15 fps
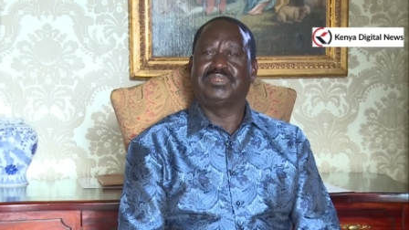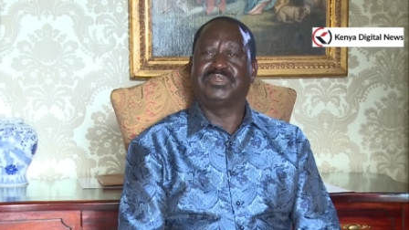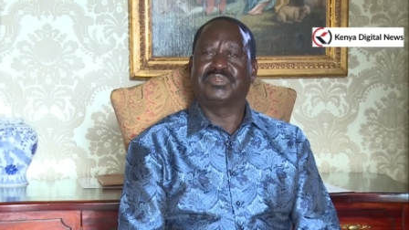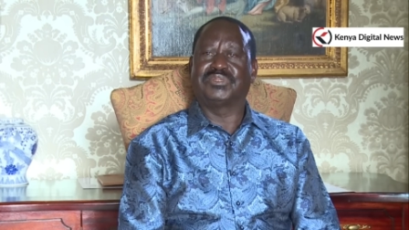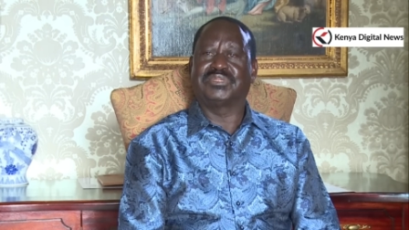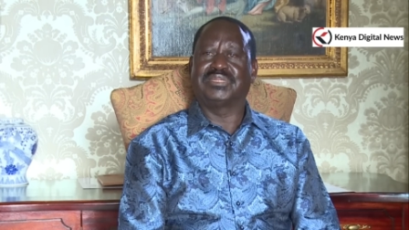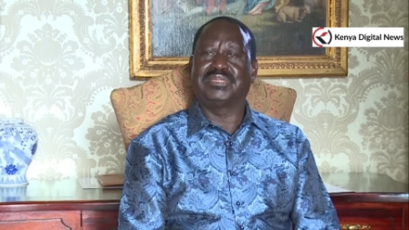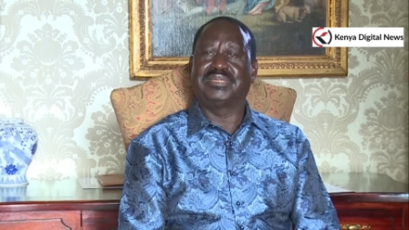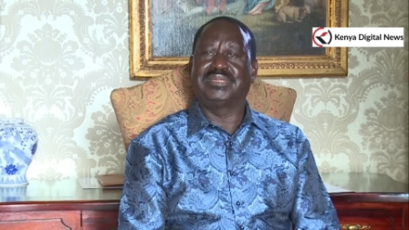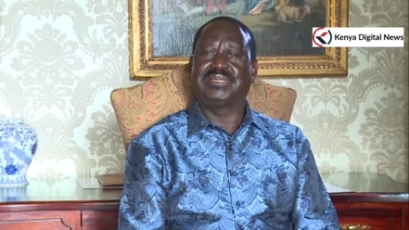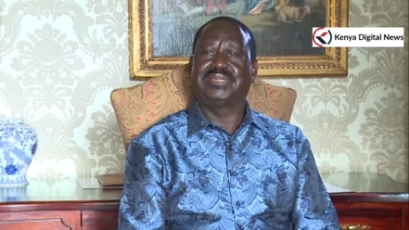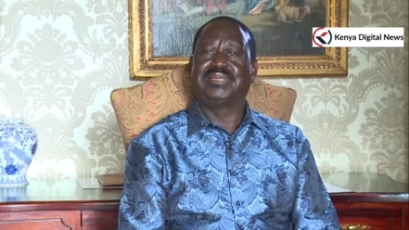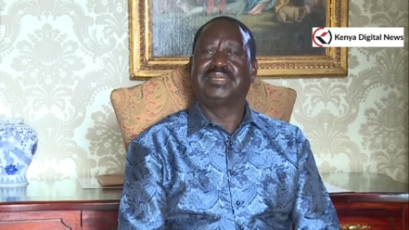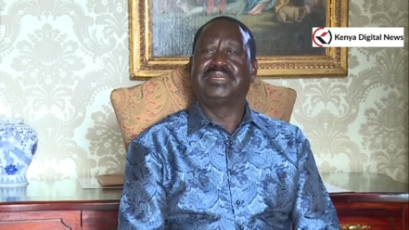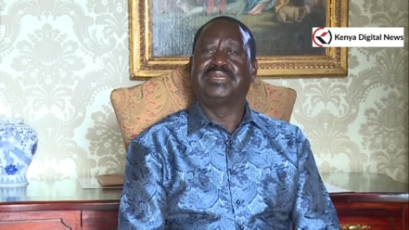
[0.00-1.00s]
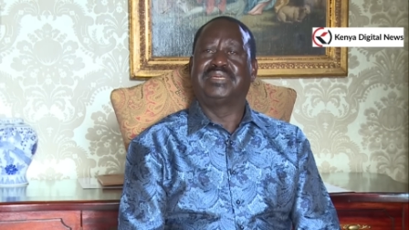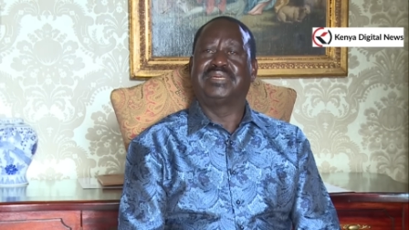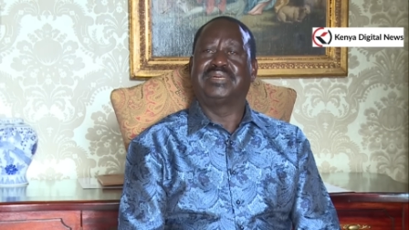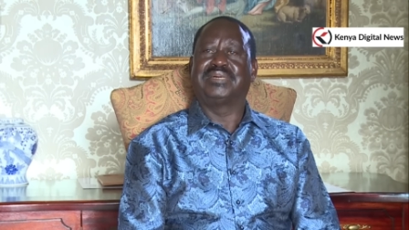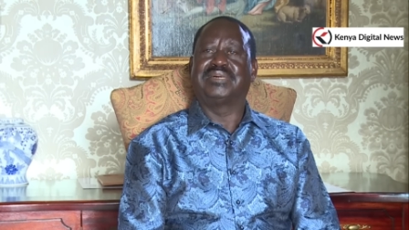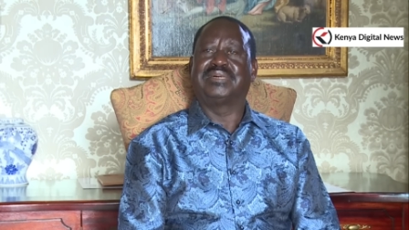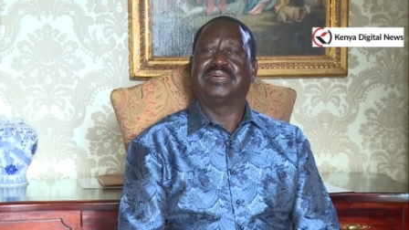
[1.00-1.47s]
Jose
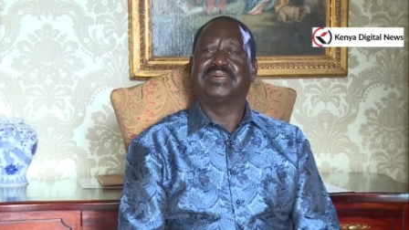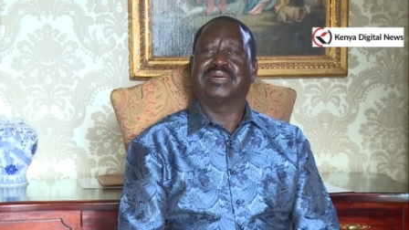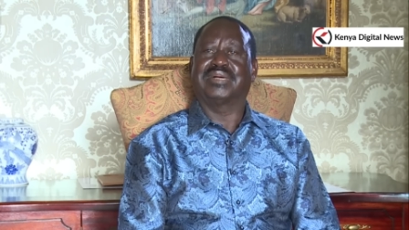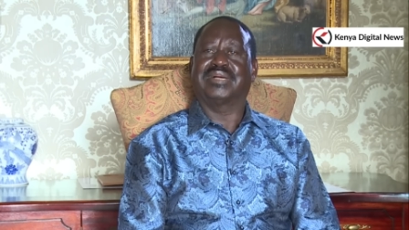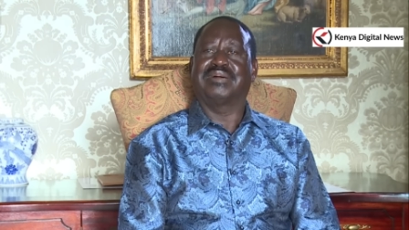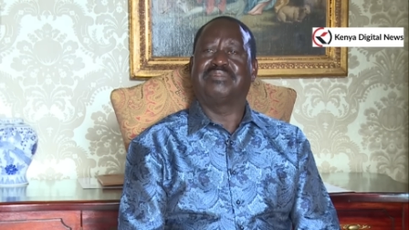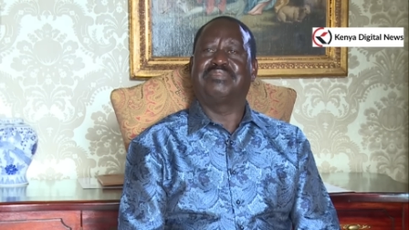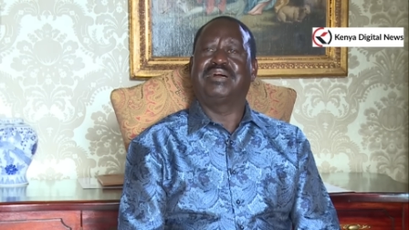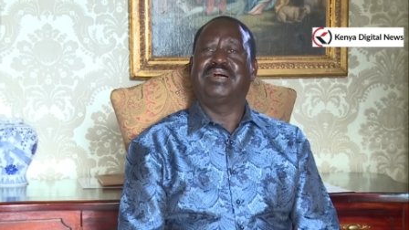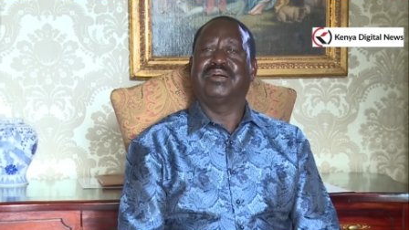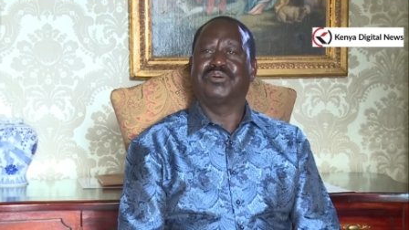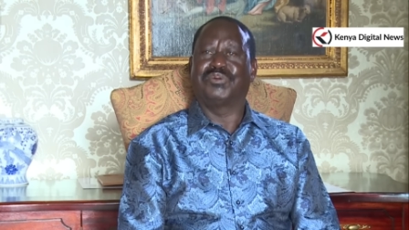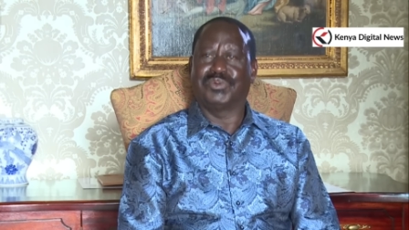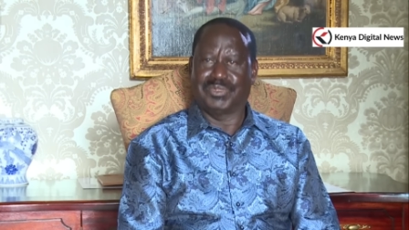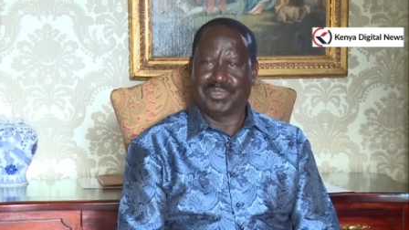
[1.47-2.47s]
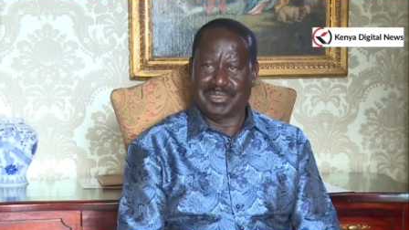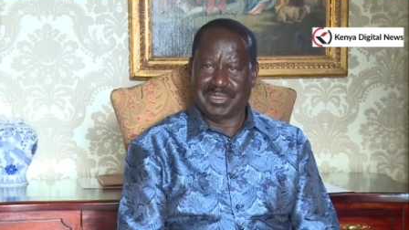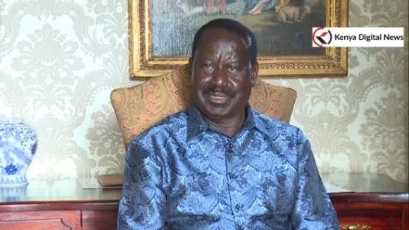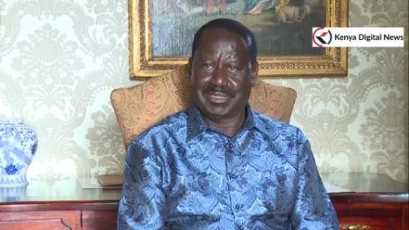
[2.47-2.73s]
uh, Camargo,